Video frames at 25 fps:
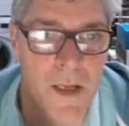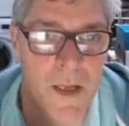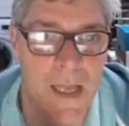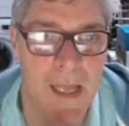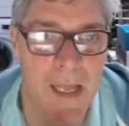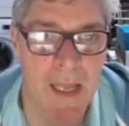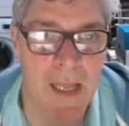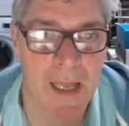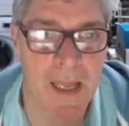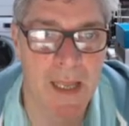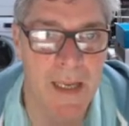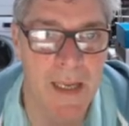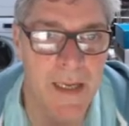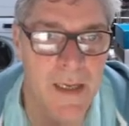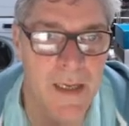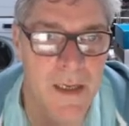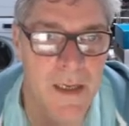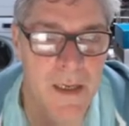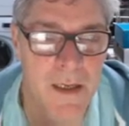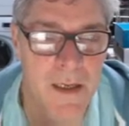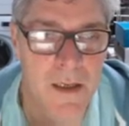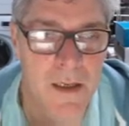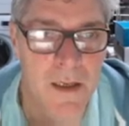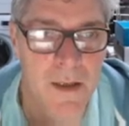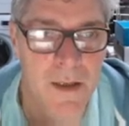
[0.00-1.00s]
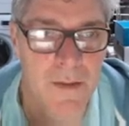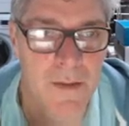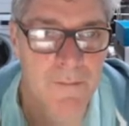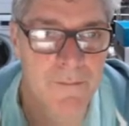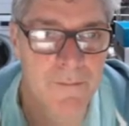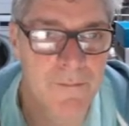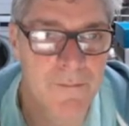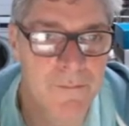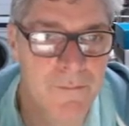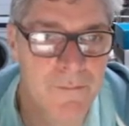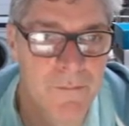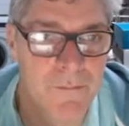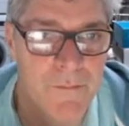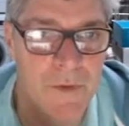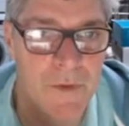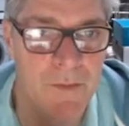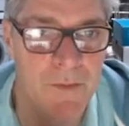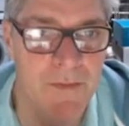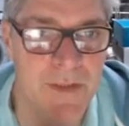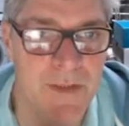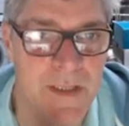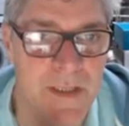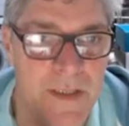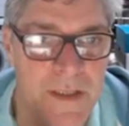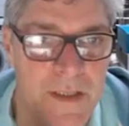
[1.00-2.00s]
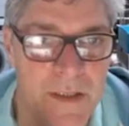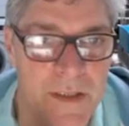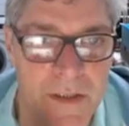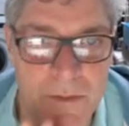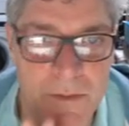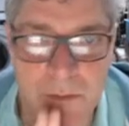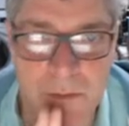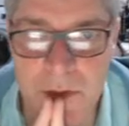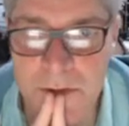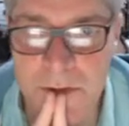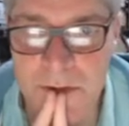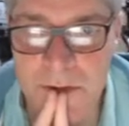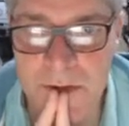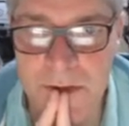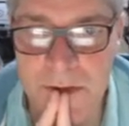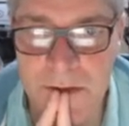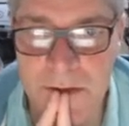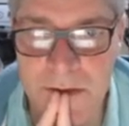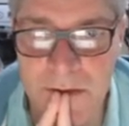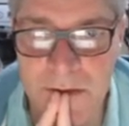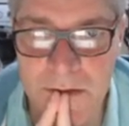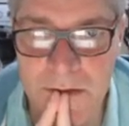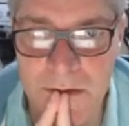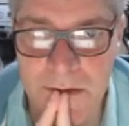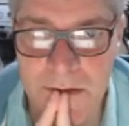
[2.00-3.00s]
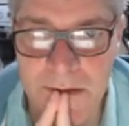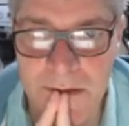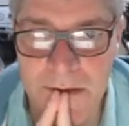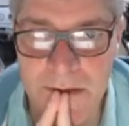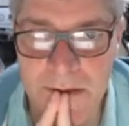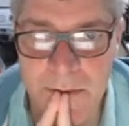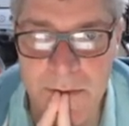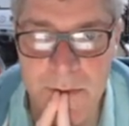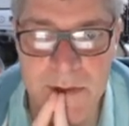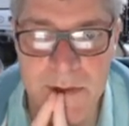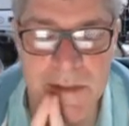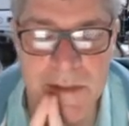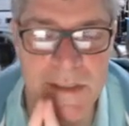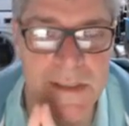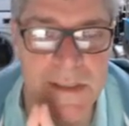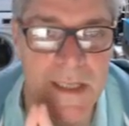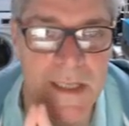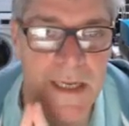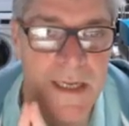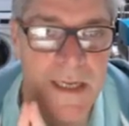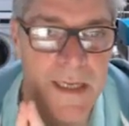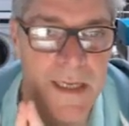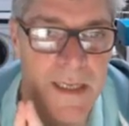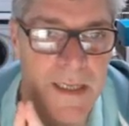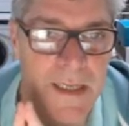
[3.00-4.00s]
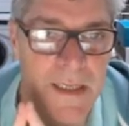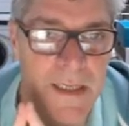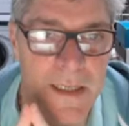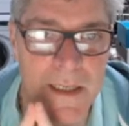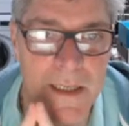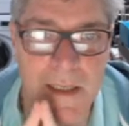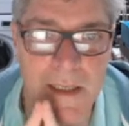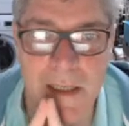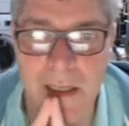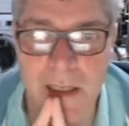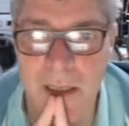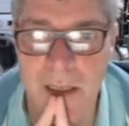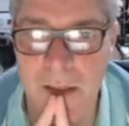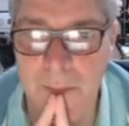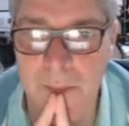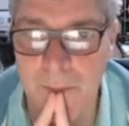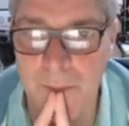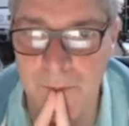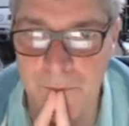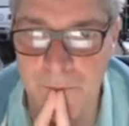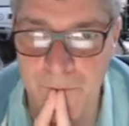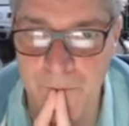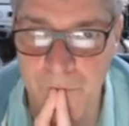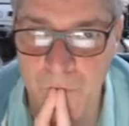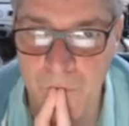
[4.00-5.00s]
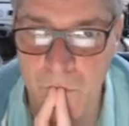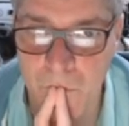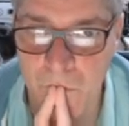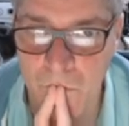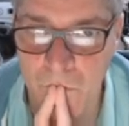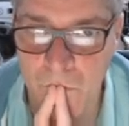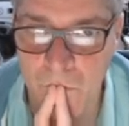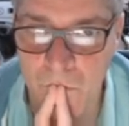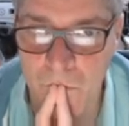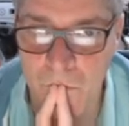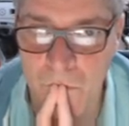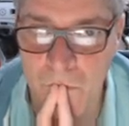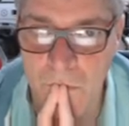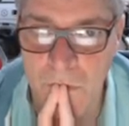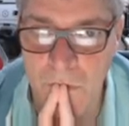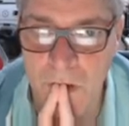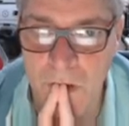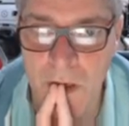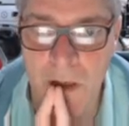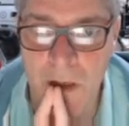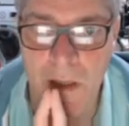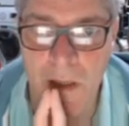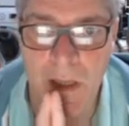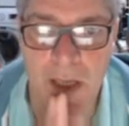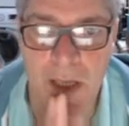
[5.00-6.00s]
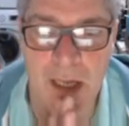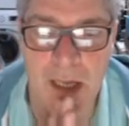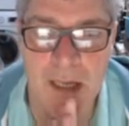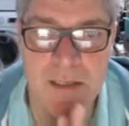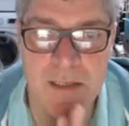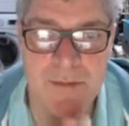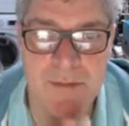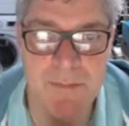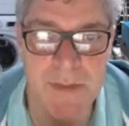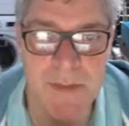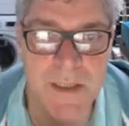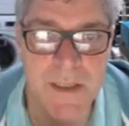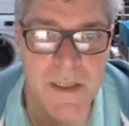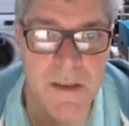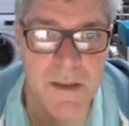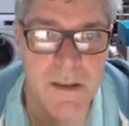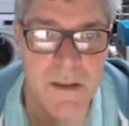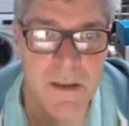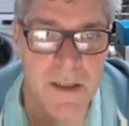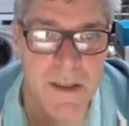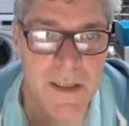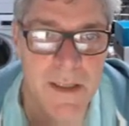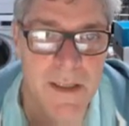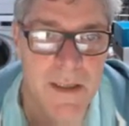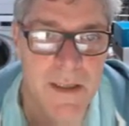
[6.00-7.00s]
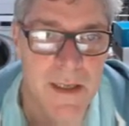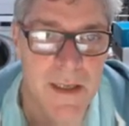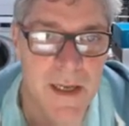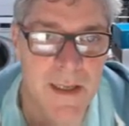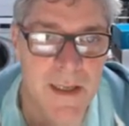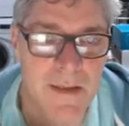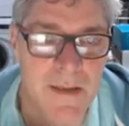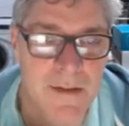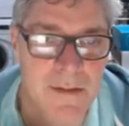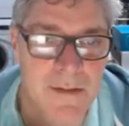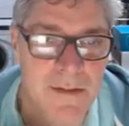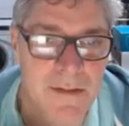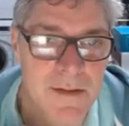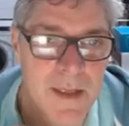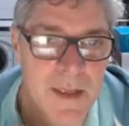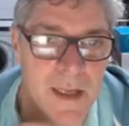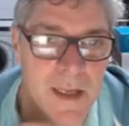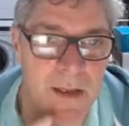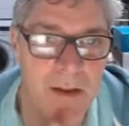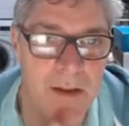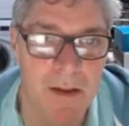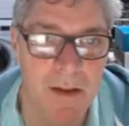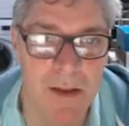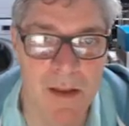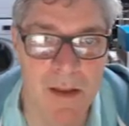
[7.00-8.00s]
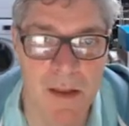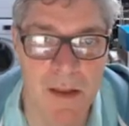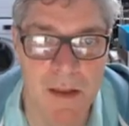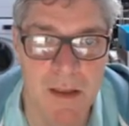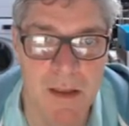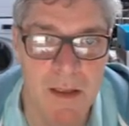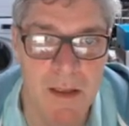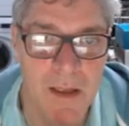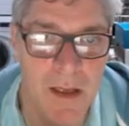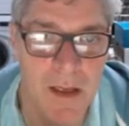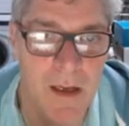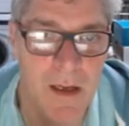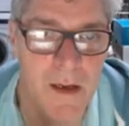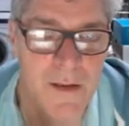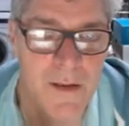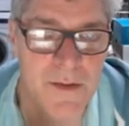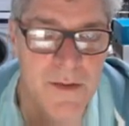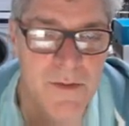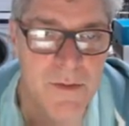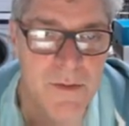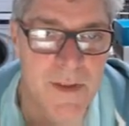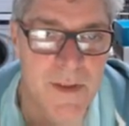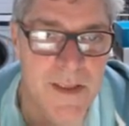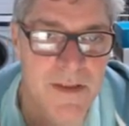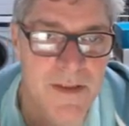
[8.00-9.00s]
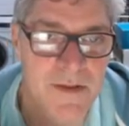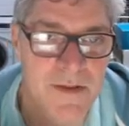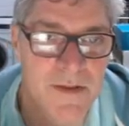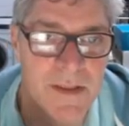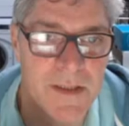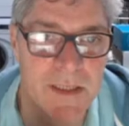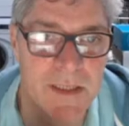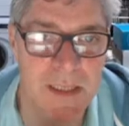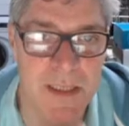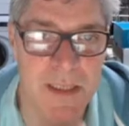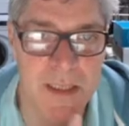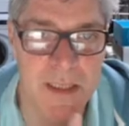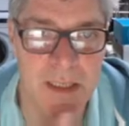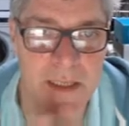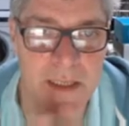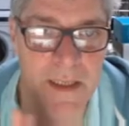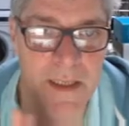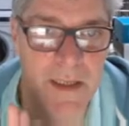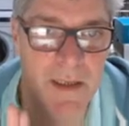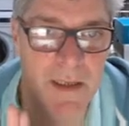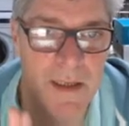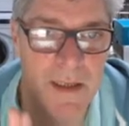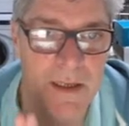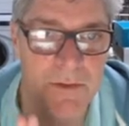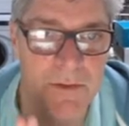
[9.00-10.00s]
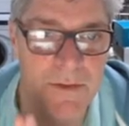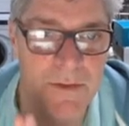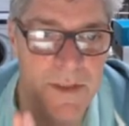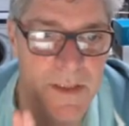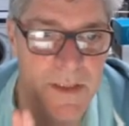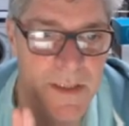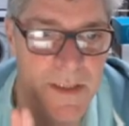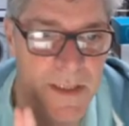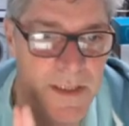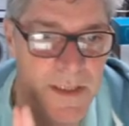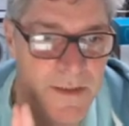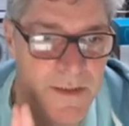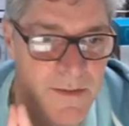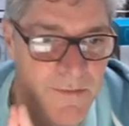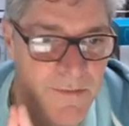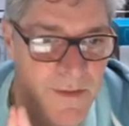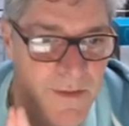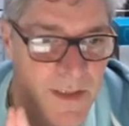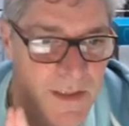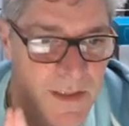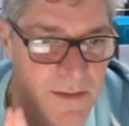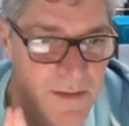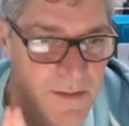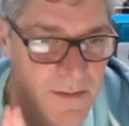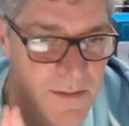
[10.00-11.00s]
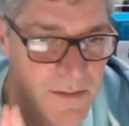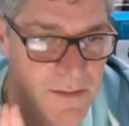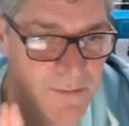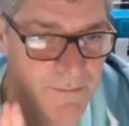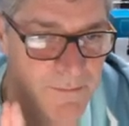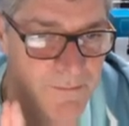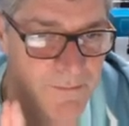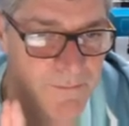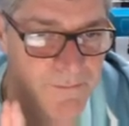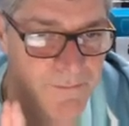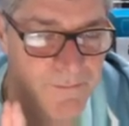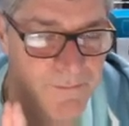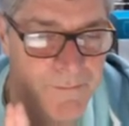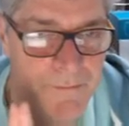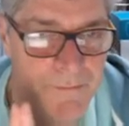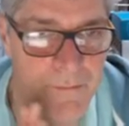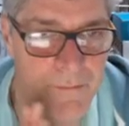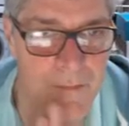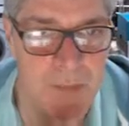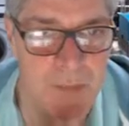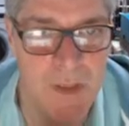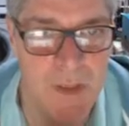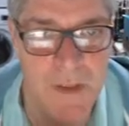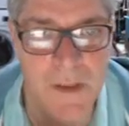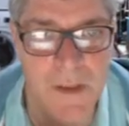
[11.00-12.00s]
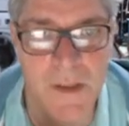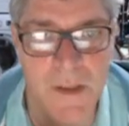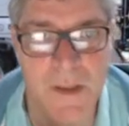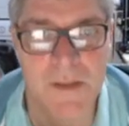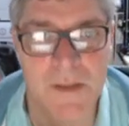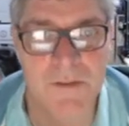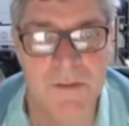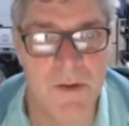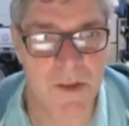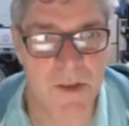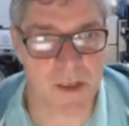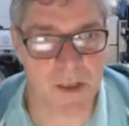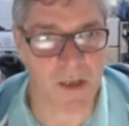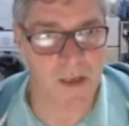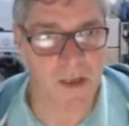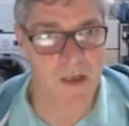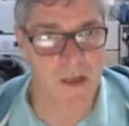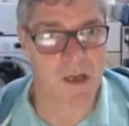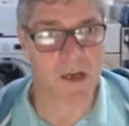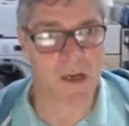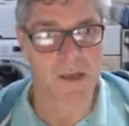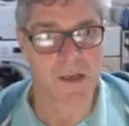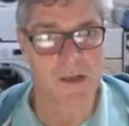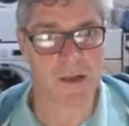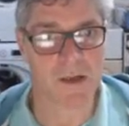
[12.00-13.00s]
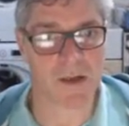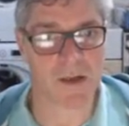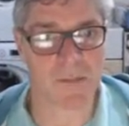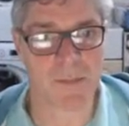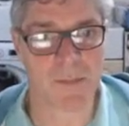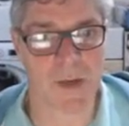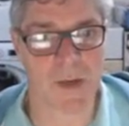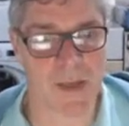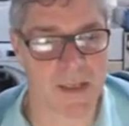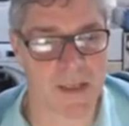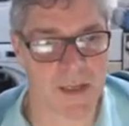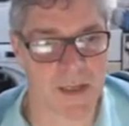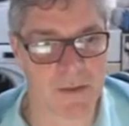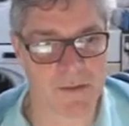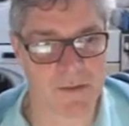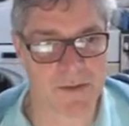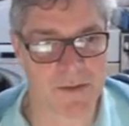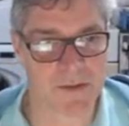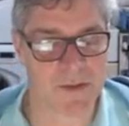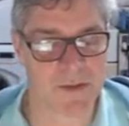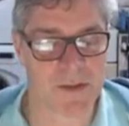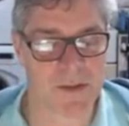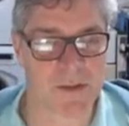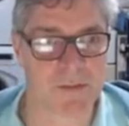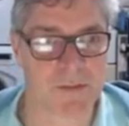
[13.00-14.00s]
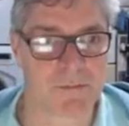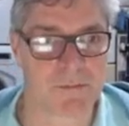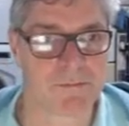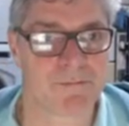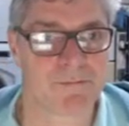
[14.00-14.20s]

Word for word: a um, what was it that you wanted, Laurie? You wanted a um, SPI and I squared C LCD interface. So I could kind of combine those two